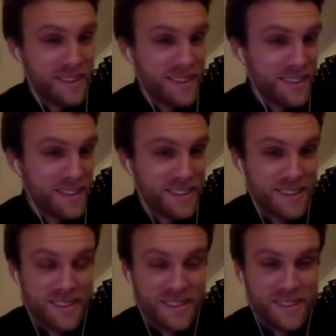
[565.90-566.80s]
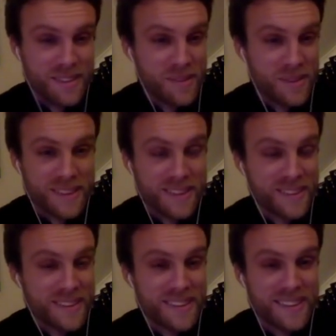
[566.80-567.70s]

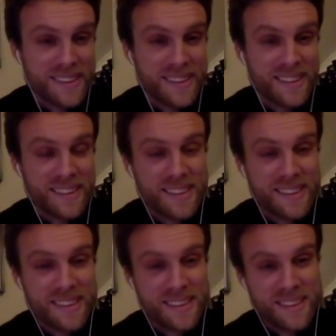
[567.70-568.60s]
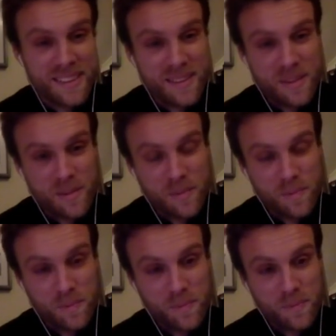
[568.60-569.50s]

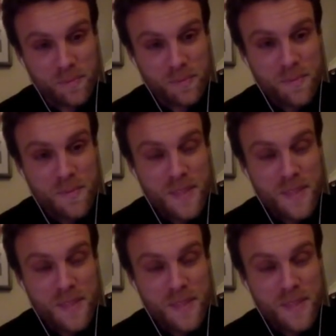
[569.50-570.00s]
This person isn't speaking.